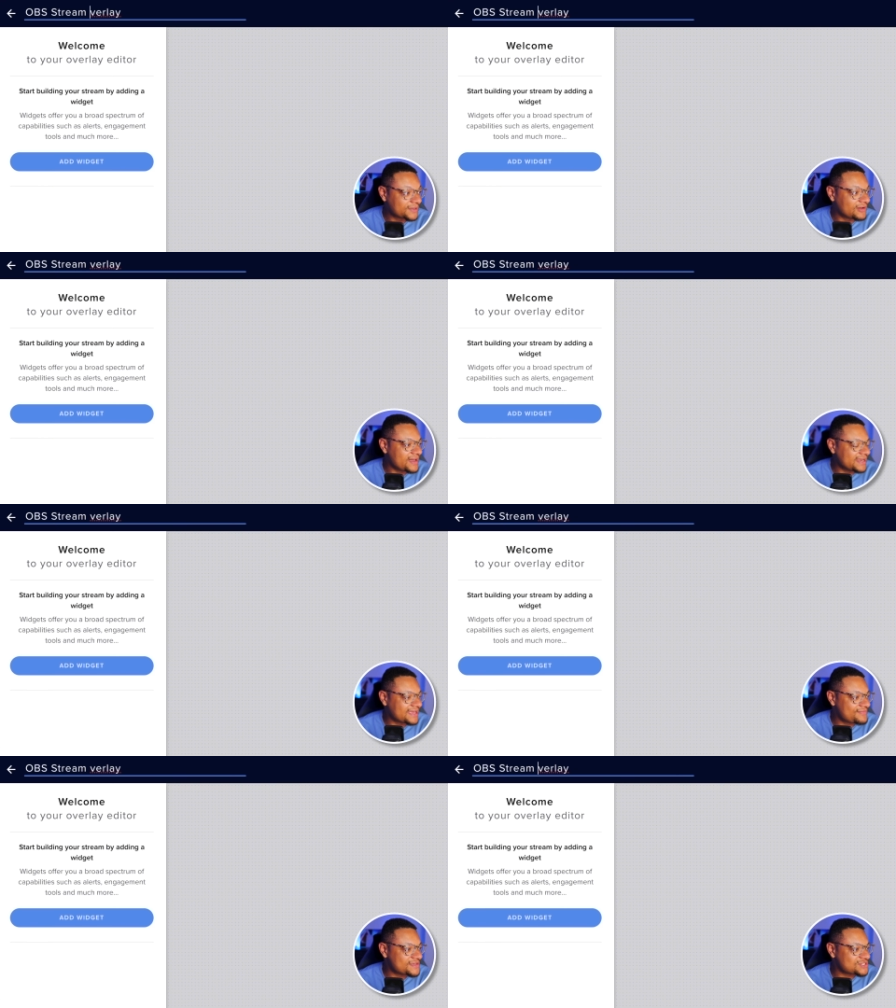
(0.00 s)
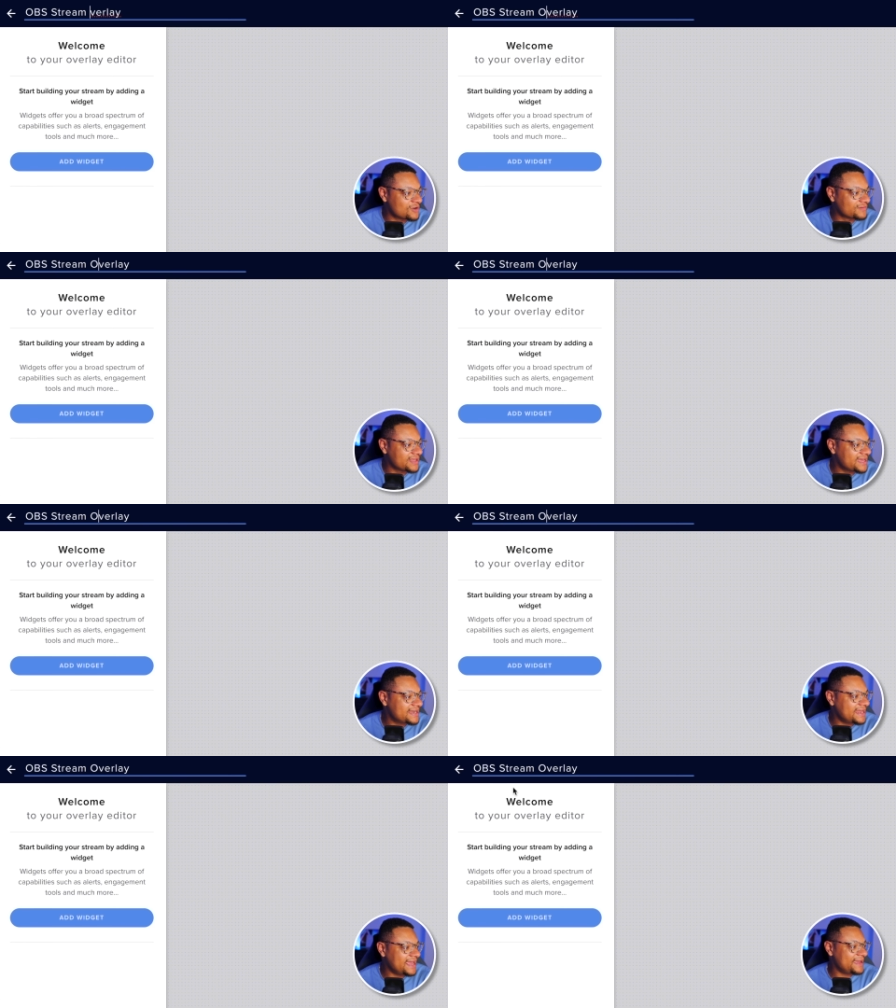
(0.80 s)
gonna go ahead and give this overlay a
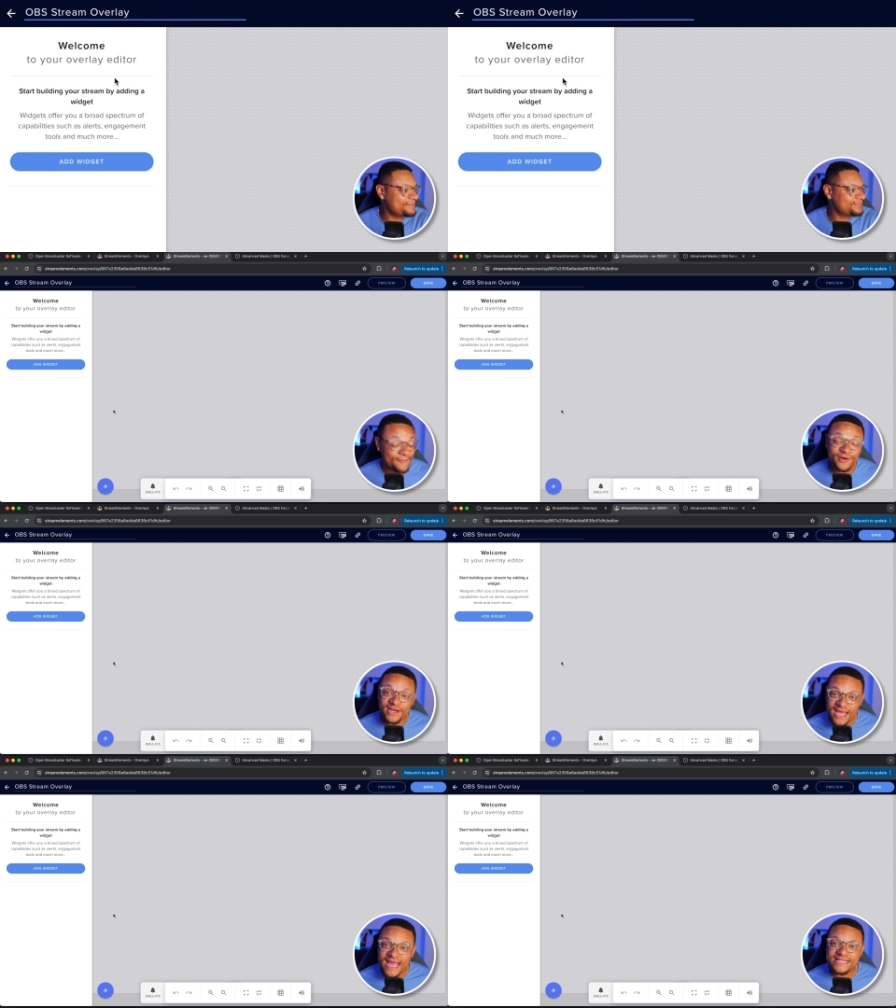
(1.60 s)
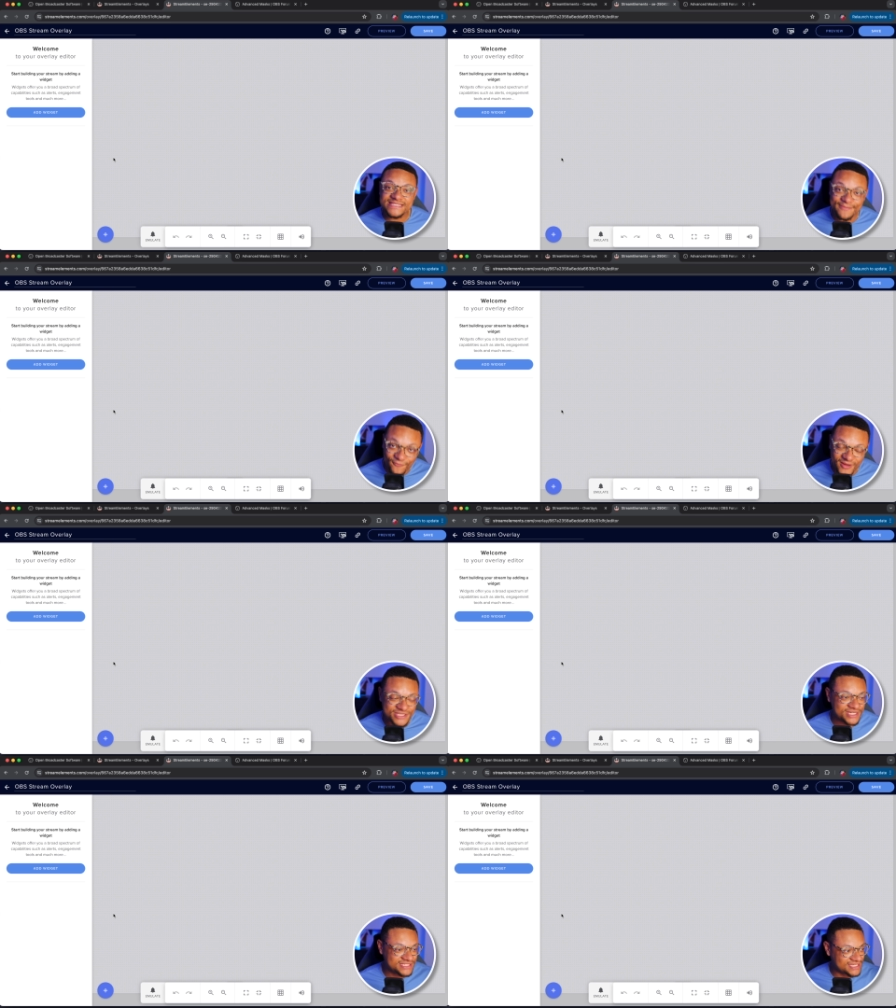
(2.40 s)
name and we're gonna add some
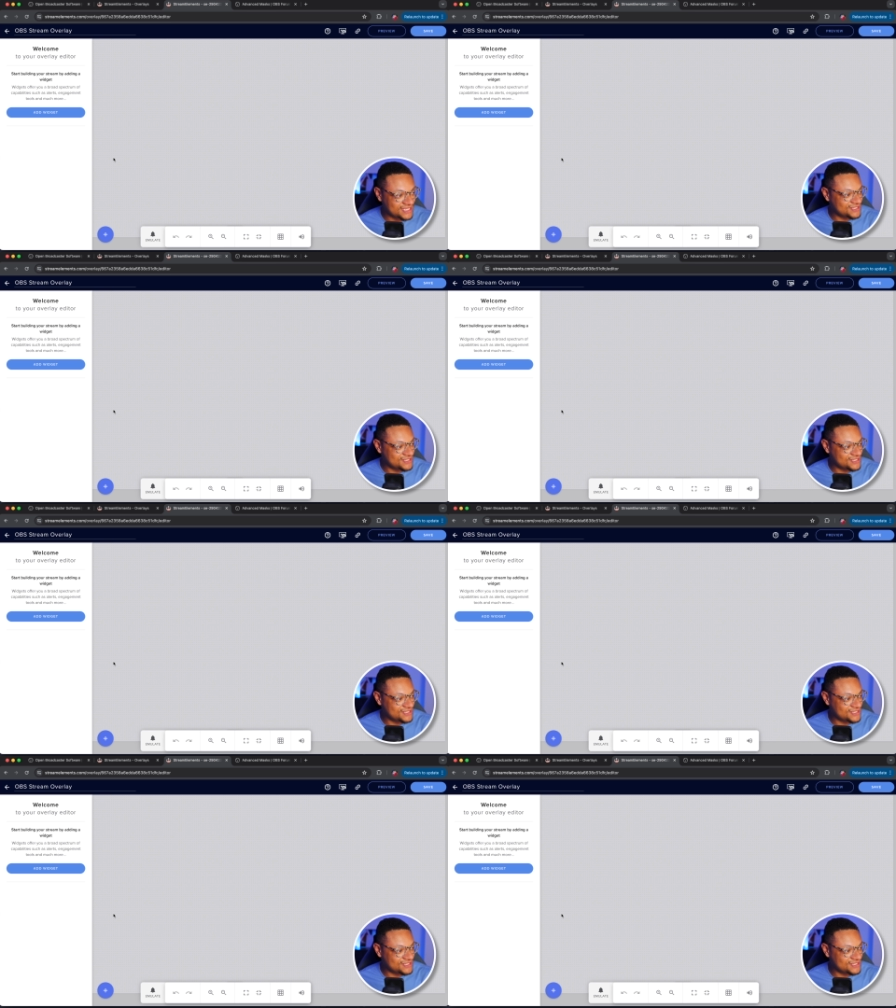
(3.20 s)
widgets